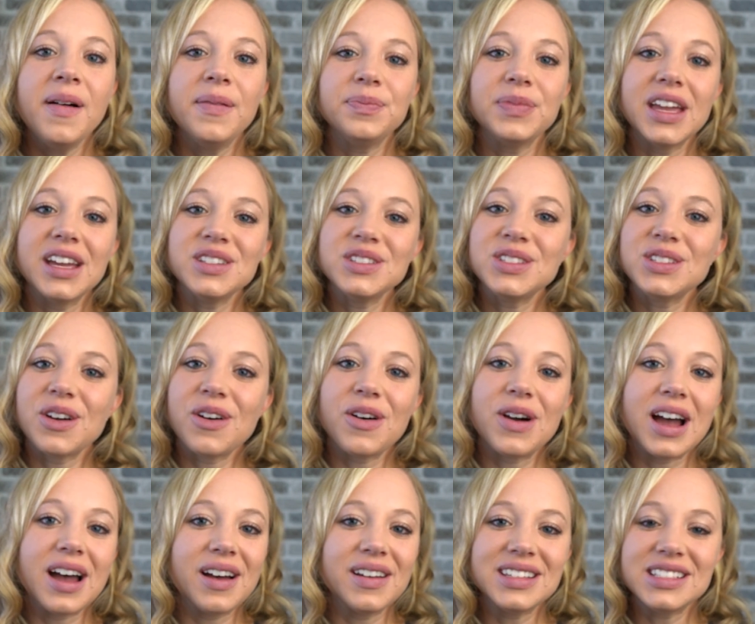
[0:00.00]
And so
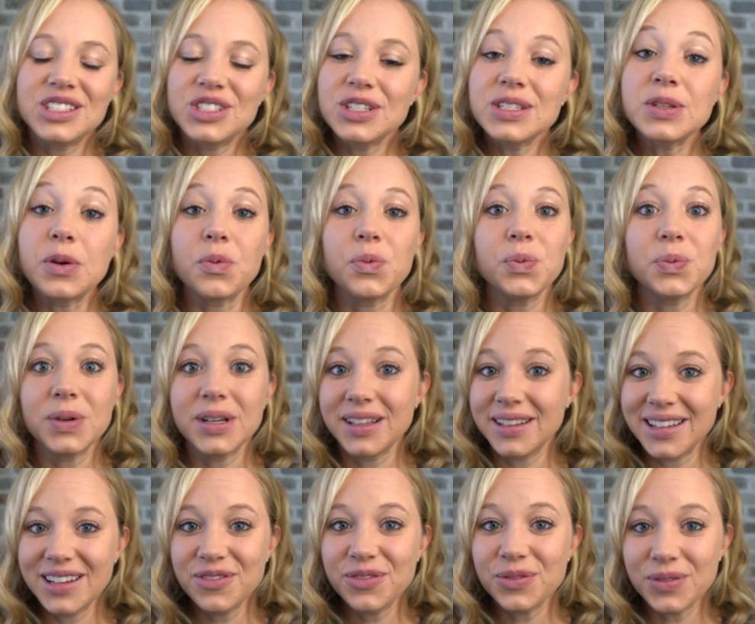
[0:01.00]
it's just a
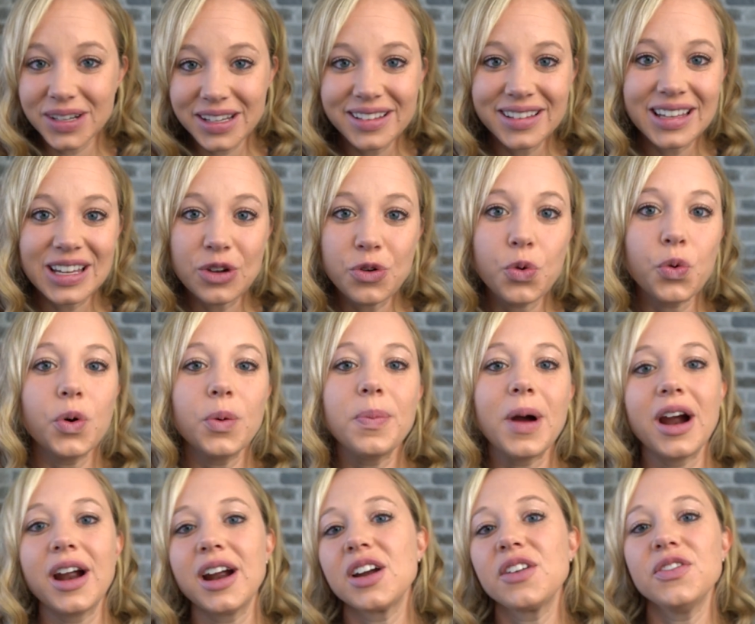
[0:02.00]
really, really cool
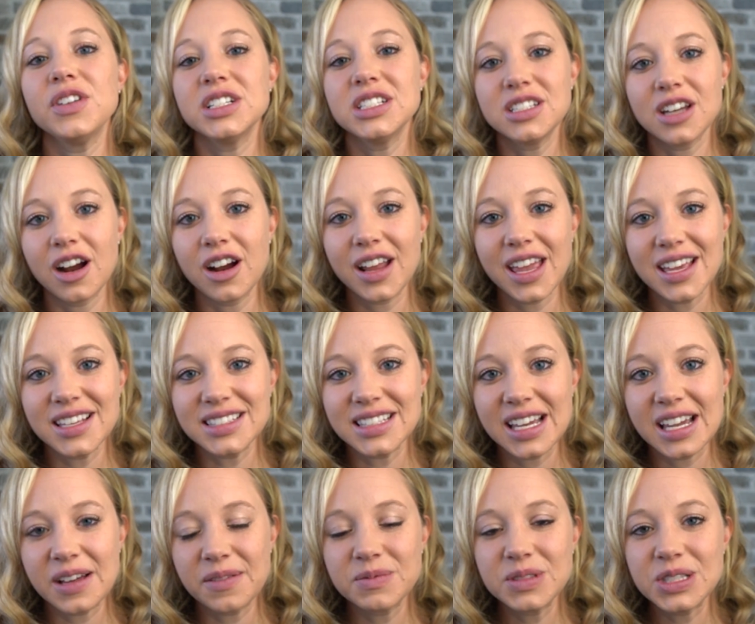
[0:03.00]
park for
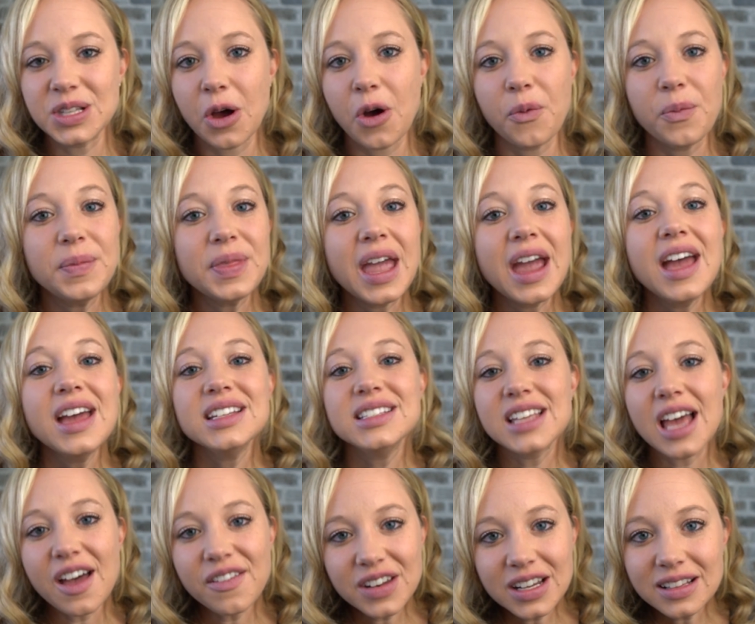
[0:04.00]
stargazing. So
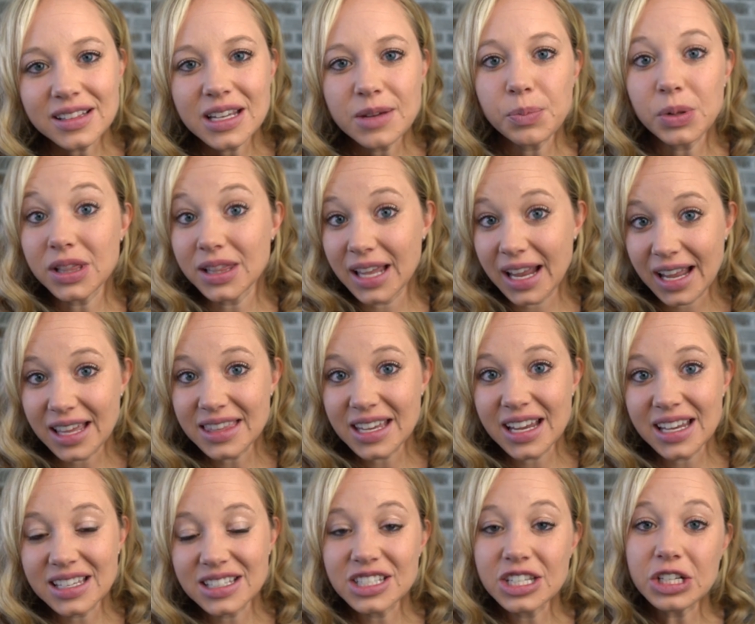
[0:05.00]
definitely plan that
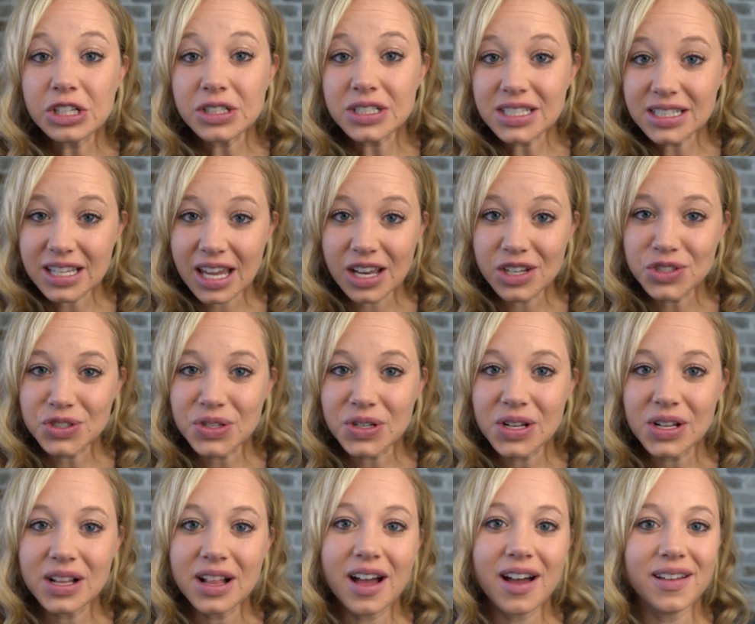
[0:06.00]
into your
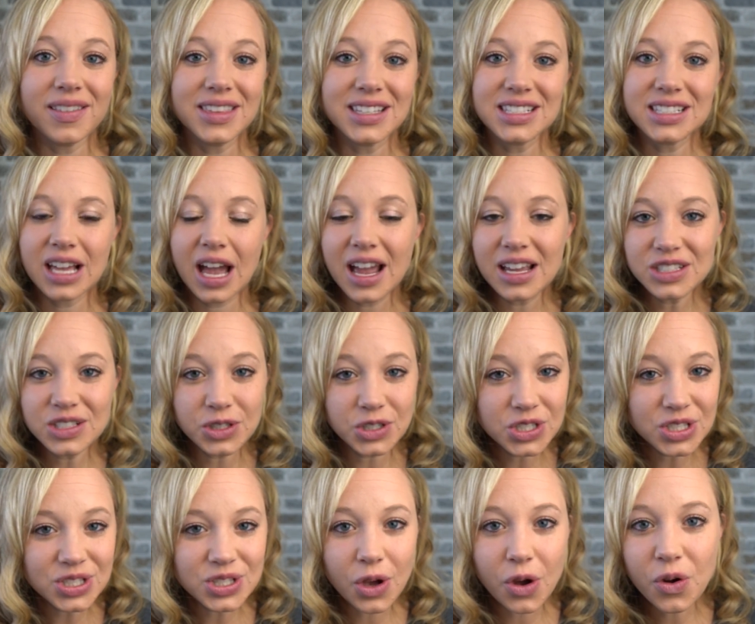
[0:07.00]
schedule. The skies are
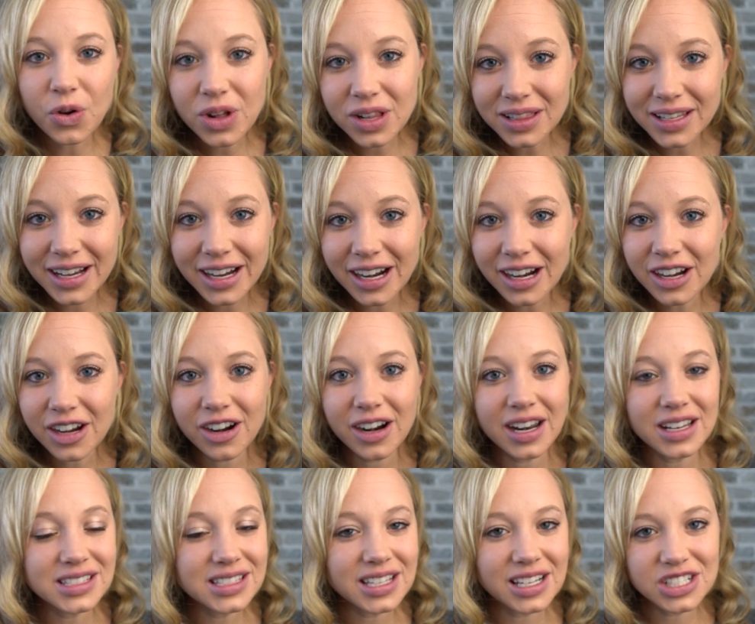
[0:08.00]
so clear. You're
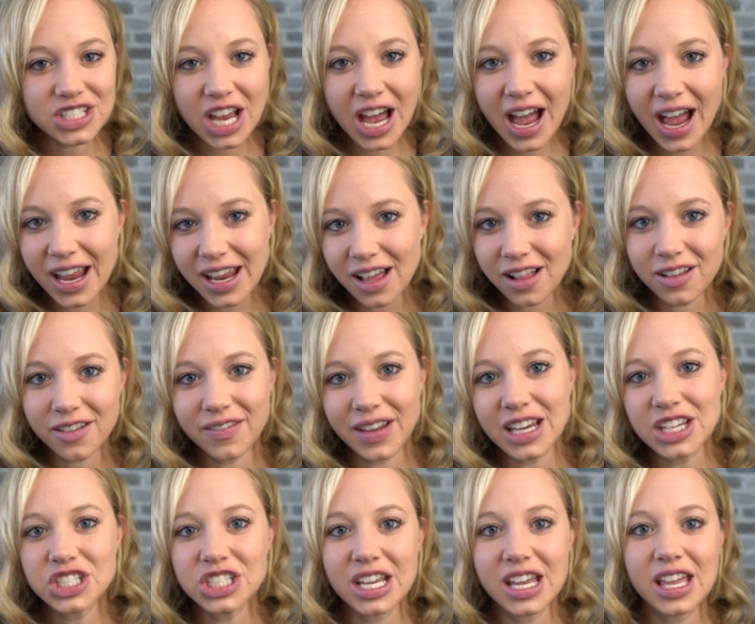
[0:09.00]
at such a high
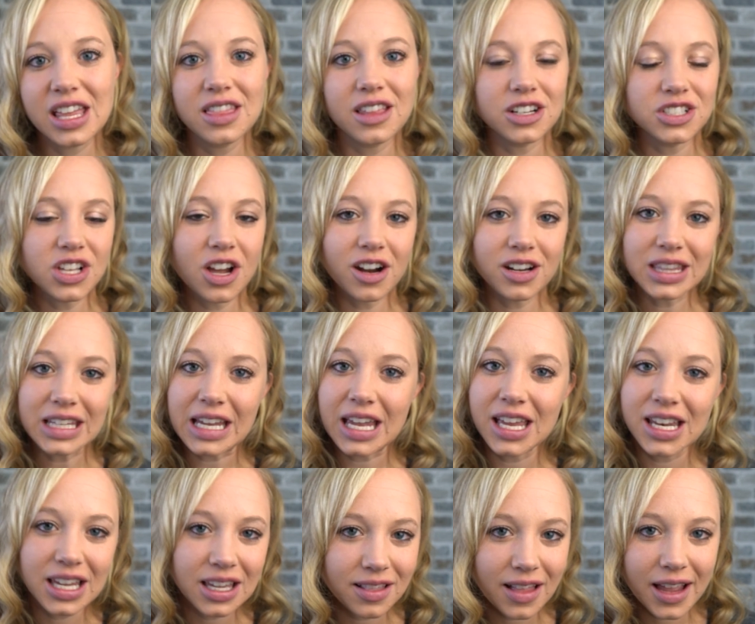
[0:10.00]
elevation. There's hardly
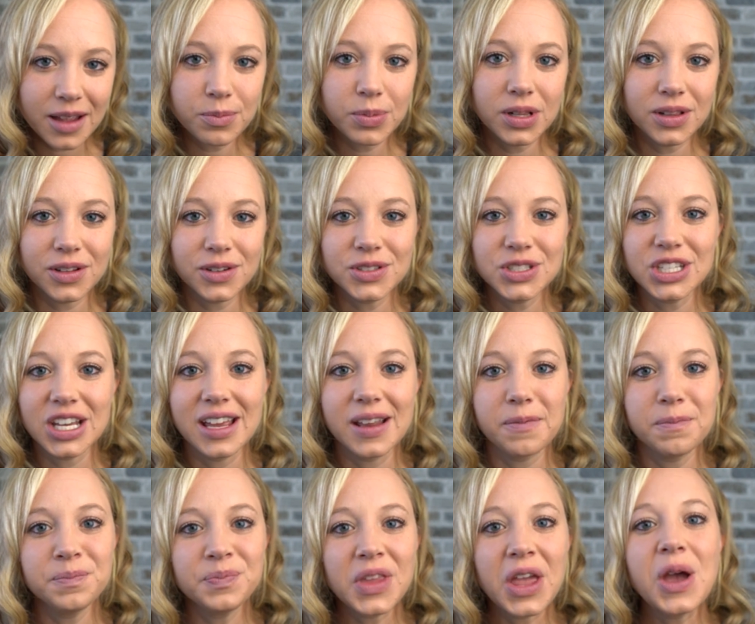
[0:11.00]
any light pollution.
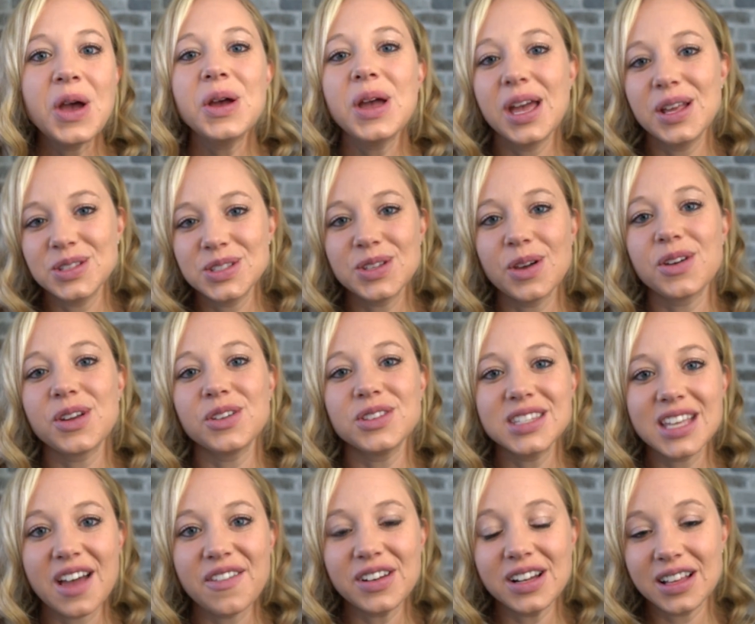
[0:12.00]
And so you'll
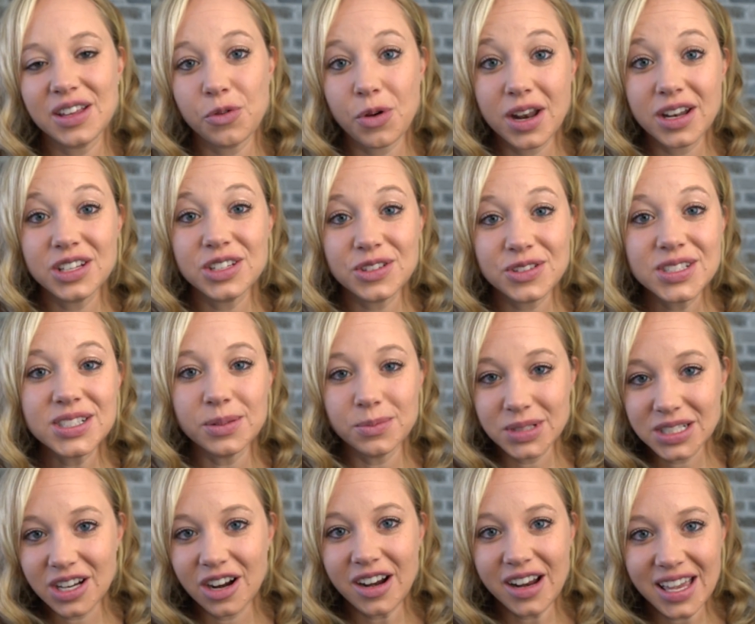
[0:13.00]
definitely want to do some
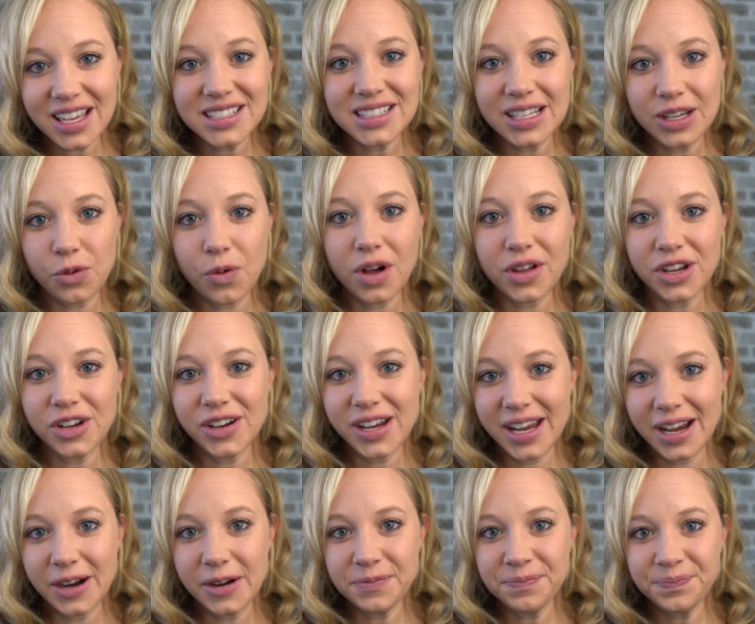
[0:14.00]
stargazing while you're
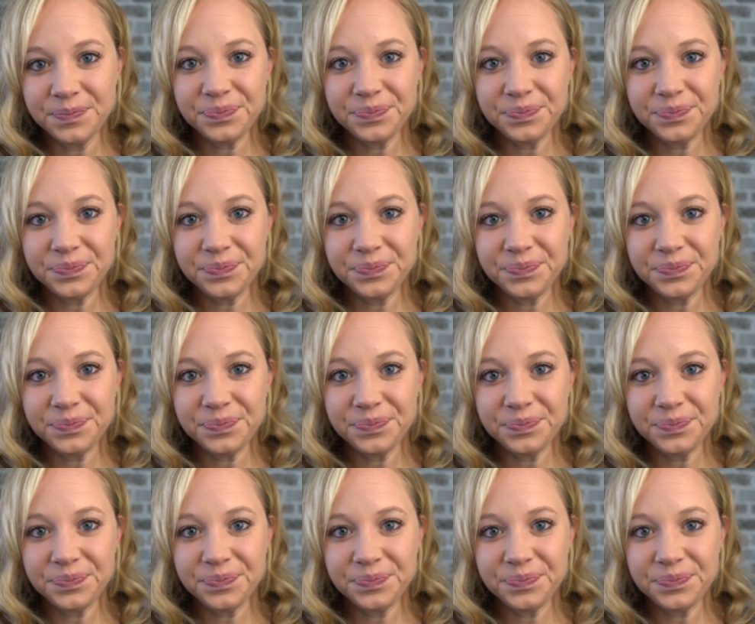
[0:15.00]
here.